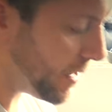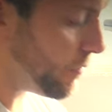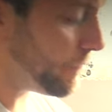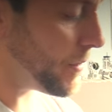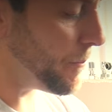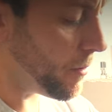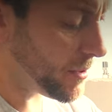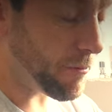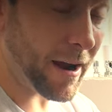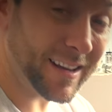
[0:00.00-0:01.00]
mil from the bottom
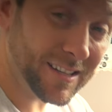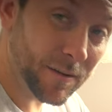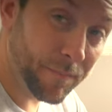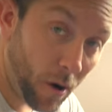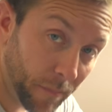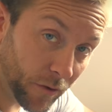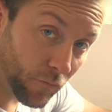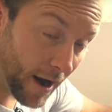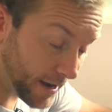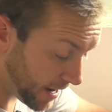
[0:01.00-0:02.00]
of the bracket to the bottom of the
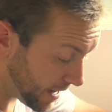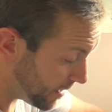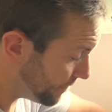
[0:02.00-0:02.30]
radiator.